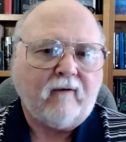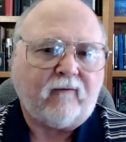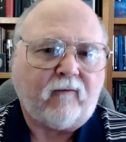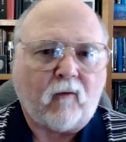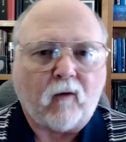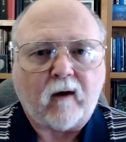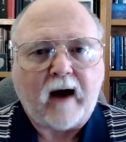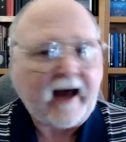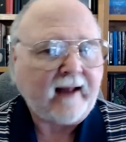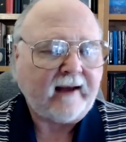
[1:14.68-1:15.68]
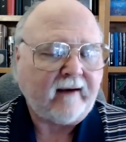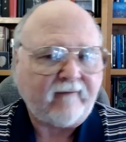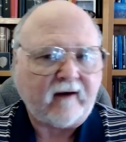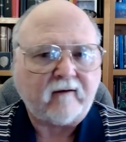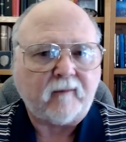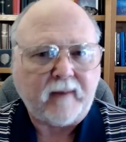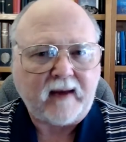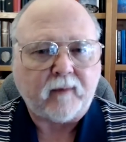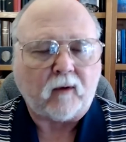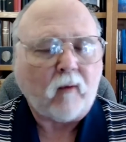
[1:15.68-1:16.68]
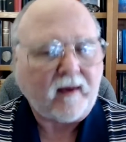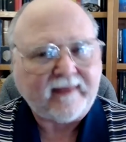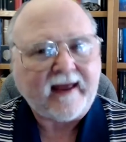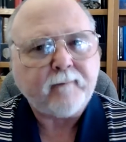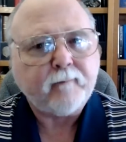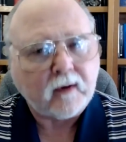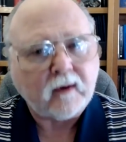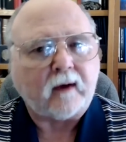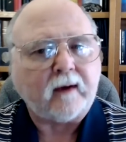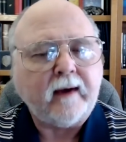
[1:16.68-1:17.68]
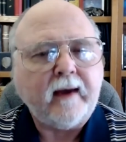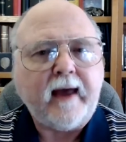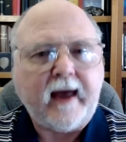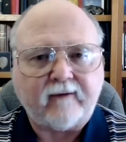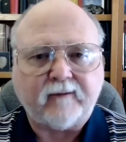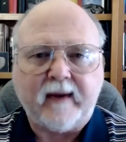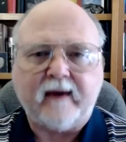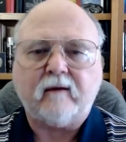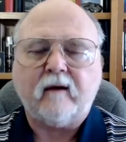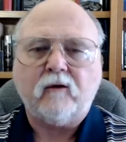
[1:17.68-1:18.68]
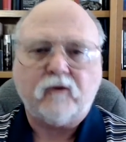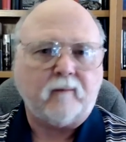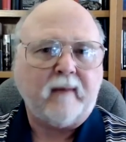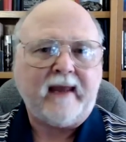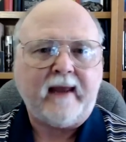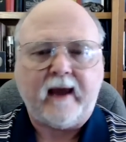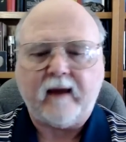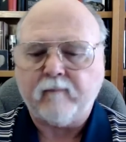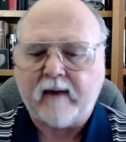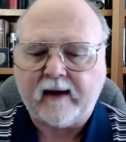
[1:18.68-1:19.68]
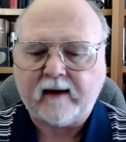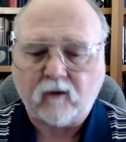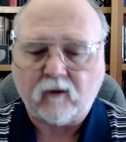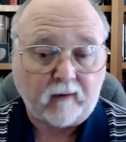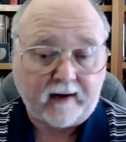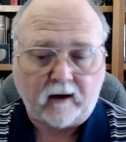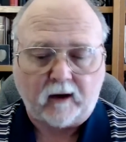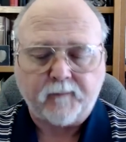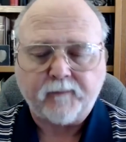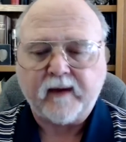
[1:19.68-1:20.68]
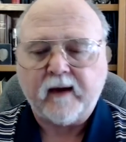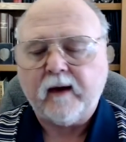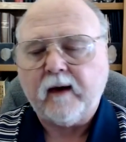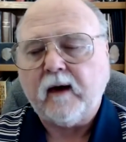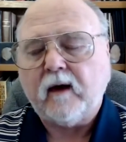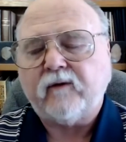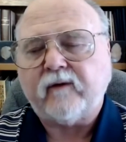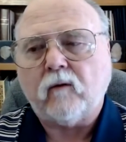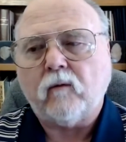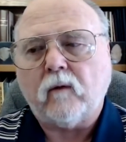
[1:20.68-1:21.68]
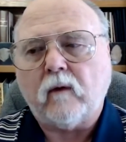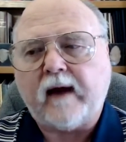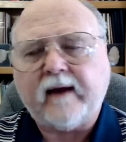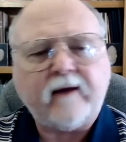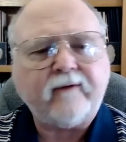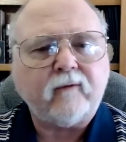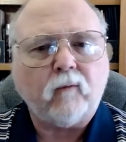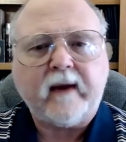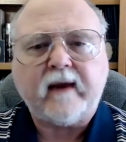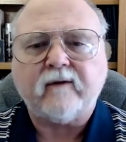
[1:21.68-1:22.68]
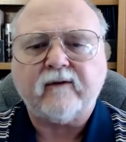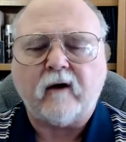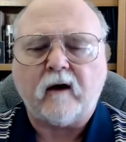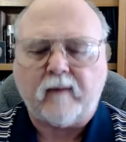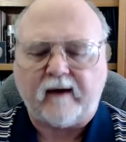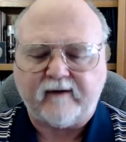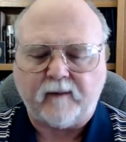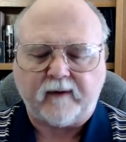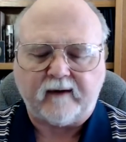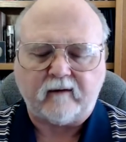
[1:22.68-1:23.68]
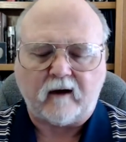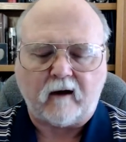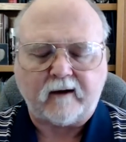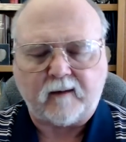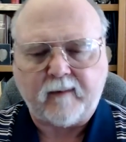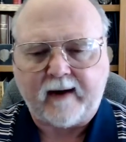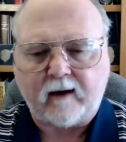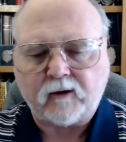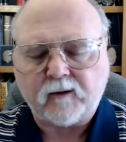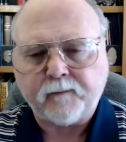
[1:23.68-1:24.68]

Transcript: for Highly Effective People, what that book has meant to me and my career. So I guess we can start by simply talking about